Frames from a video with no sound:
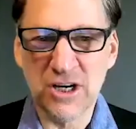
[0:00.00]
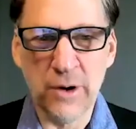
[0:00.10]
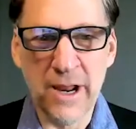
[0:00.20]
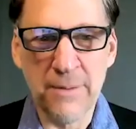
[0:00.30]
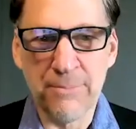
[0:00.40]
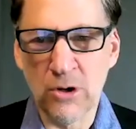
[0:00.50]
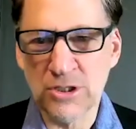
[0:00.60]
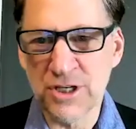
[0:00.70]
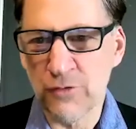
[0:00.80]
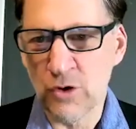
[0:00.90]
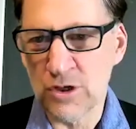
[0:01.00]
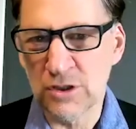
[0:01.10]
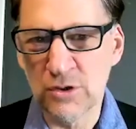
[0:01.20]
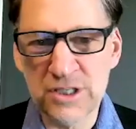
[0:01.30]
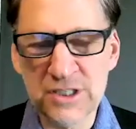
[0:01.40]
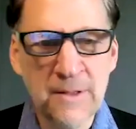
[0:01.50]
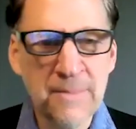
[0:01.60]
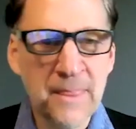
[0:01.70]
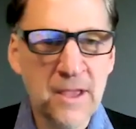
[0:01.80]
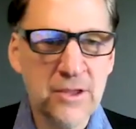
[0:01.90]
a great approach and of course lewis
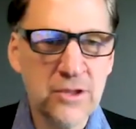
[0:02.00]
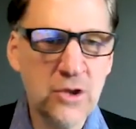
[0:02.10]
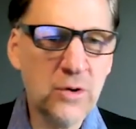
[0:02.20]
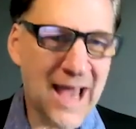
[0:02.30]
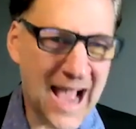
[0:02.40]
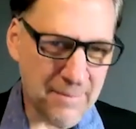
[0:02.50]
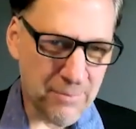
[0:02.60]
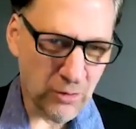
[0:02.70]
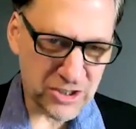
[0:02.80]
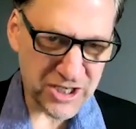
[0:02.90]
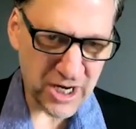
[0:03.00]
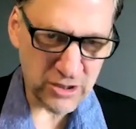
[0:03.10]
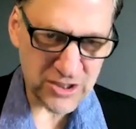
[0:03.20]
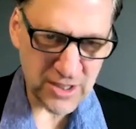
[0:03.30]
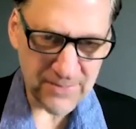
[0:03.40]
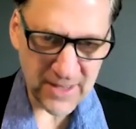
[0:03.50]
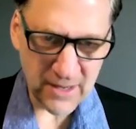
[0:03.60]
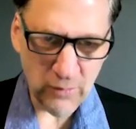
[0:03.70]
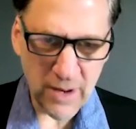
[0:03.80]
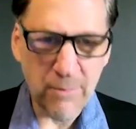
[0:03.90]
you and i both share
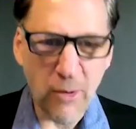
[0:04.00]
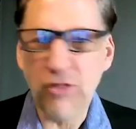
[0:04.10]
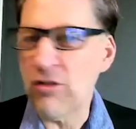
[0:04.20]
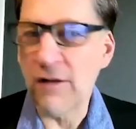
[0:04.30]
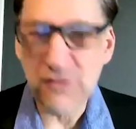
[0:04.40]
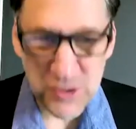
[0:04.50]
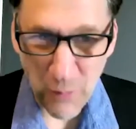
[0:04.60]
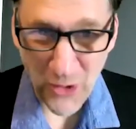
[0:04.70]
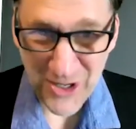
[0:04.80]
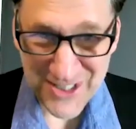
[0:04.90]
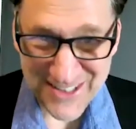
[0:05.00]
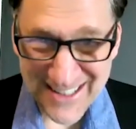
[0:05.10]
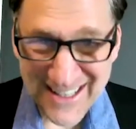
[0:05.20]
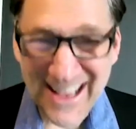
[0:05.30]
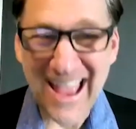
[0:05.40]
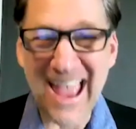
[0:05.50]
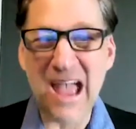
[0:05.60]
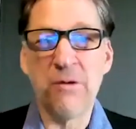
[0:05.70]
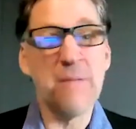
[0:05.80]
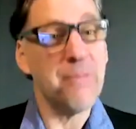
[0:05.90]
something we both love sports
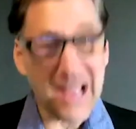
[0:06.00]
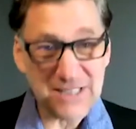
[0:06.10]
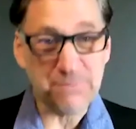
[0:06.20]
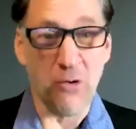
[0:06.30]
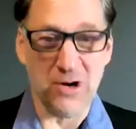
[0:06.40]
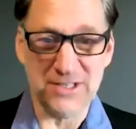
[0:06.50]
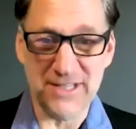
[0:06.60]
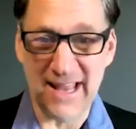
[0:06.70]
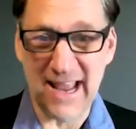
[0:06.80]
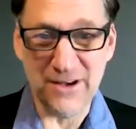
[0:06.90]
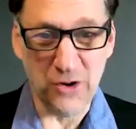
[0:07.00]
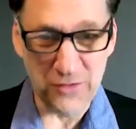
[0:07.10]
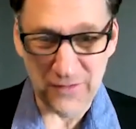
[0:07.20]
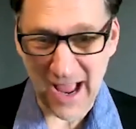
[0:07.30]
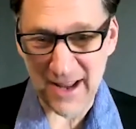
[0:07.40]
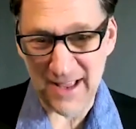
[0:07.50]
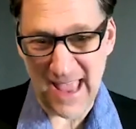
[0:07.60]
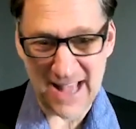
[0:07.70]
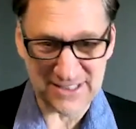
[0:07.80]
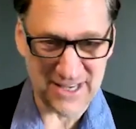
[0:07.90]
and we played sports and i know you've got a
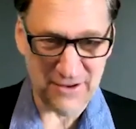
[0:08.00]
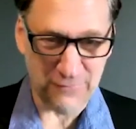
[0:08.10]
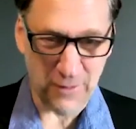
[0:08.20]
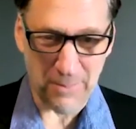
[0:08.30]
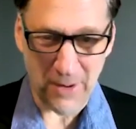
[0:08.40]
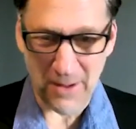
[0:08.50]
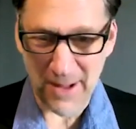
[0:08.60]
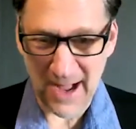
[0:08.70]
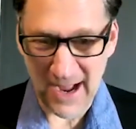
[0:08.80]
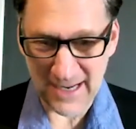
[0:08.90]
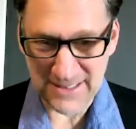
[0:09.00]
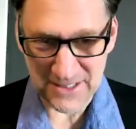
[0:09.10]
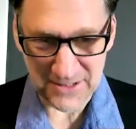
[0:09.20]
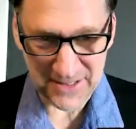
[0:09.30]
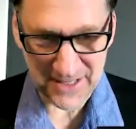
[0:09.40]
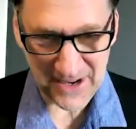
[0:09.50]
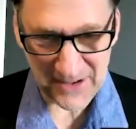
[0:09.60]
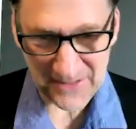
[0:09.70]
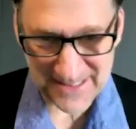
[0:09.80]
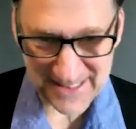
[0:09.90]
sc football behind you you
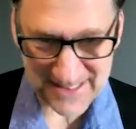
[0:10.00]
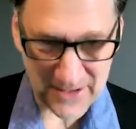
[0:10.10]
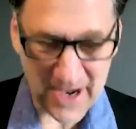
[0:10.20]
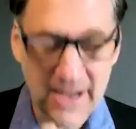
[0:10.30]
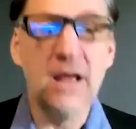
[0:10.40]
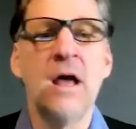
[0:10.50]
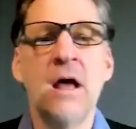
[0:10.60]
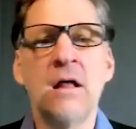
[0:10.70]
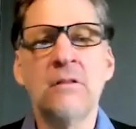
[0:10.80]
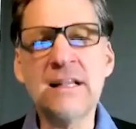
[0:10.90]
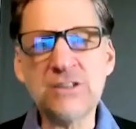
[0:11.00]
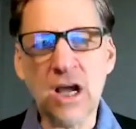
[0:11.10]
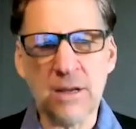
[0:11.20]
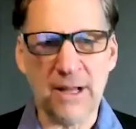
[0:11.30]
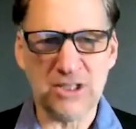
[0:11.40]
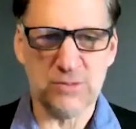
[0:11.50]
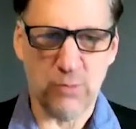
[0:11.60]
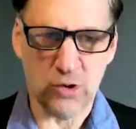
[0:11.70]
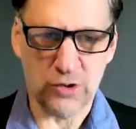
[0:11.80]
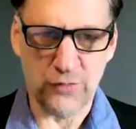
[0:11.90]
know which is great let's talk about
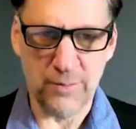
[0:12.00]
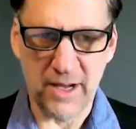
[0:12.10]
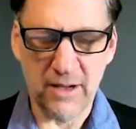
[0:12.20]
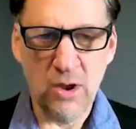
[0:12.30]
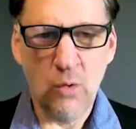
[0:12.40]
sports for a minute